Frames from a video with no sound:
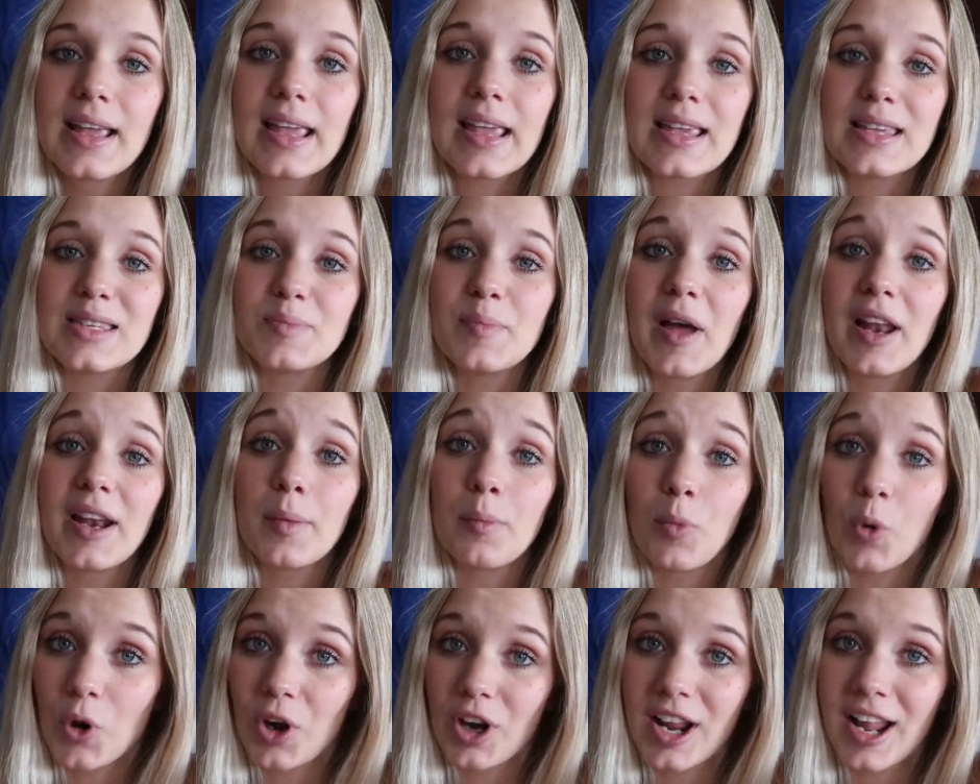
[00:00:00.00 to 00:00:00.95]
He's been in
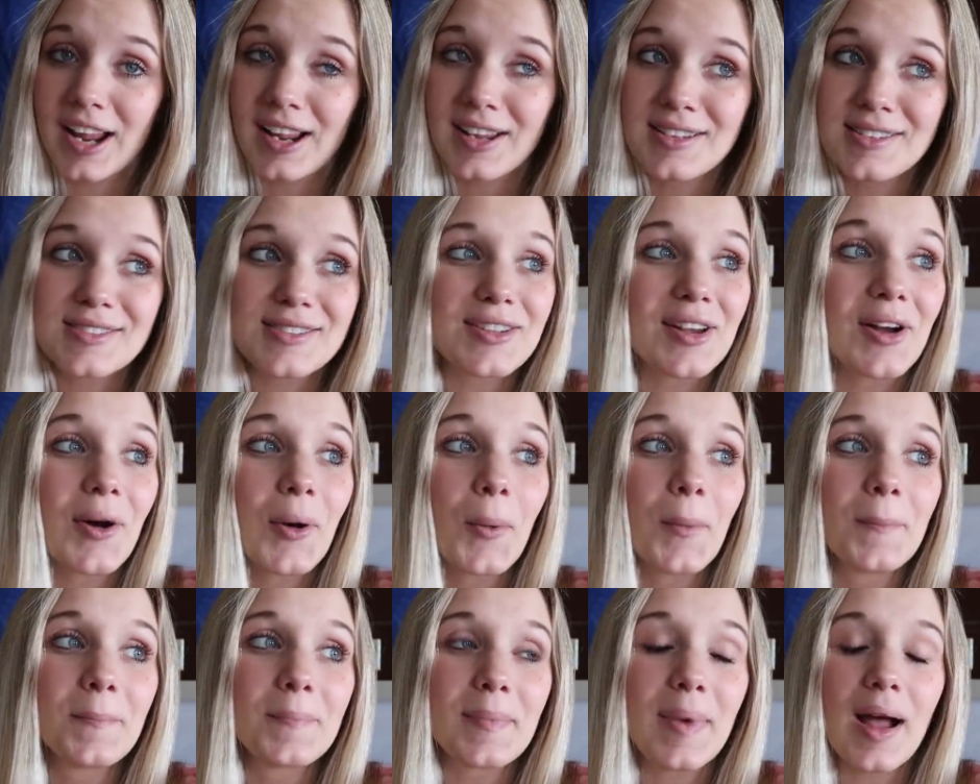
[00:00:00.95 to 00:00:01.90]
boarding,
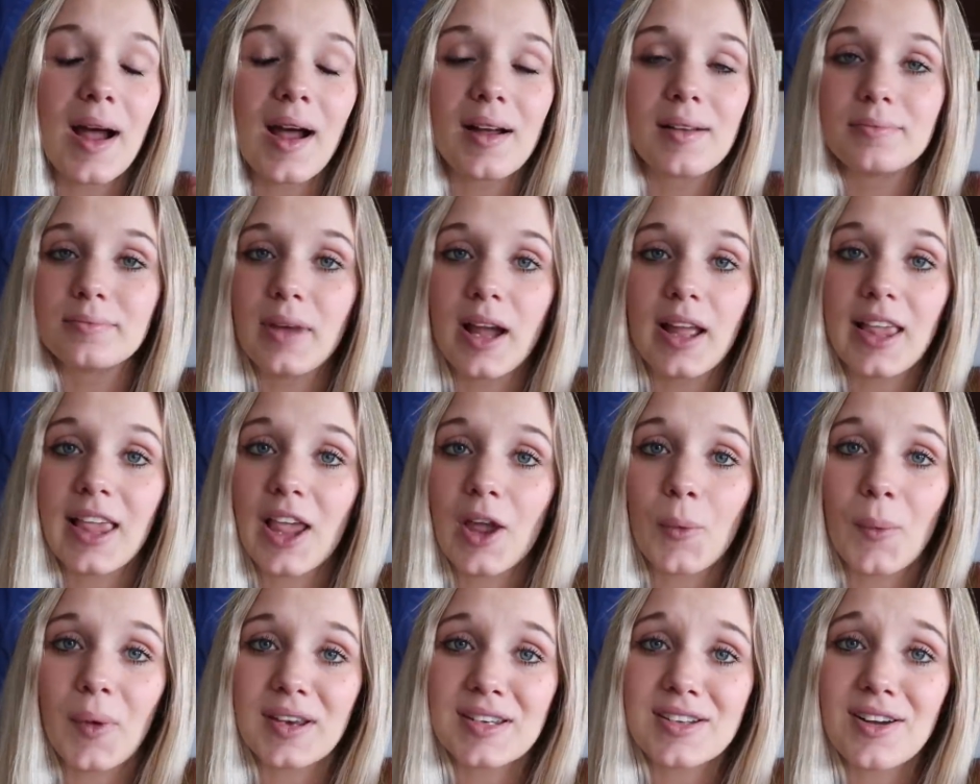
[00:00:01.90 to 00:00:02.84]
so I
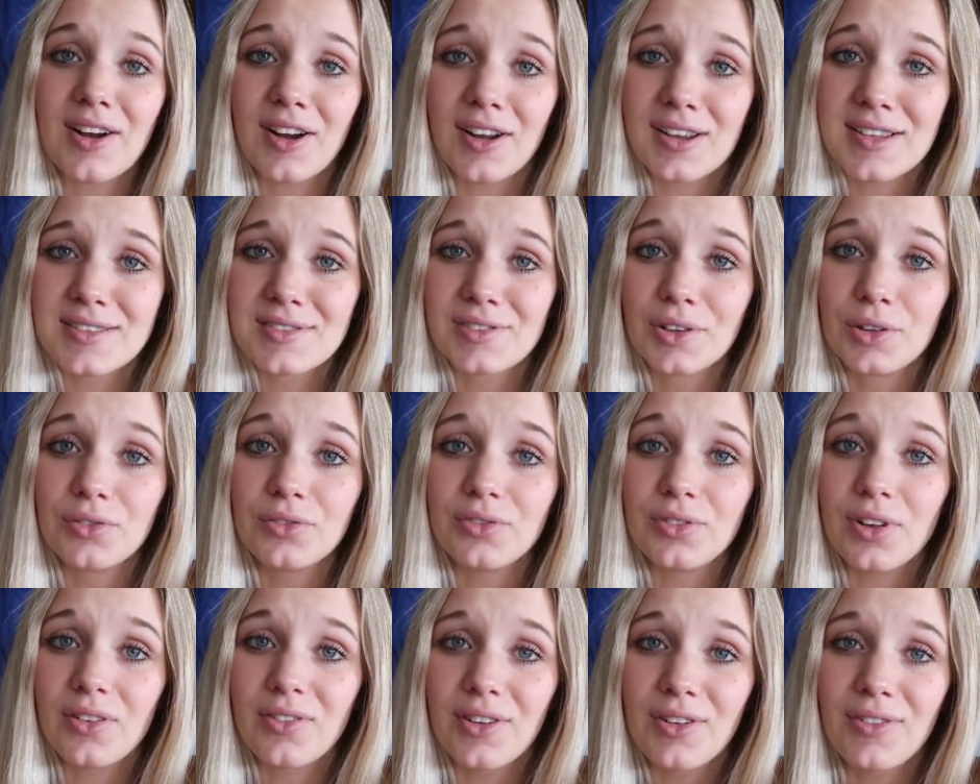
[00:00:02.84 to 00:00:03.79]
can't wait to hug his little
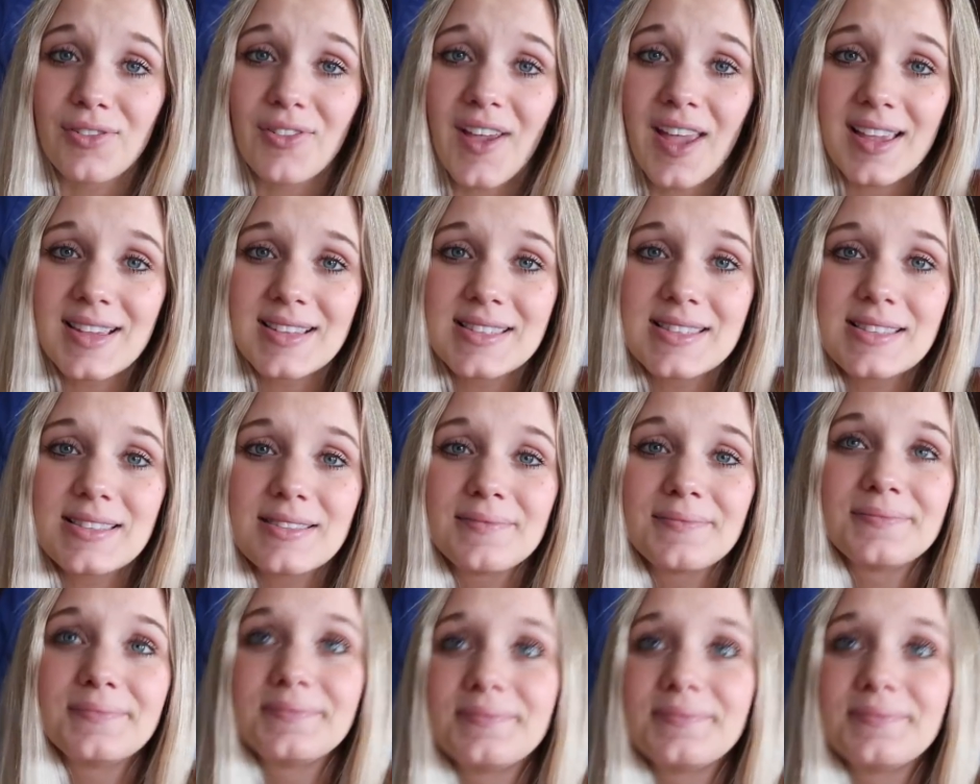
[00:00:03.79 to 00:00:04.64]
fluffy face.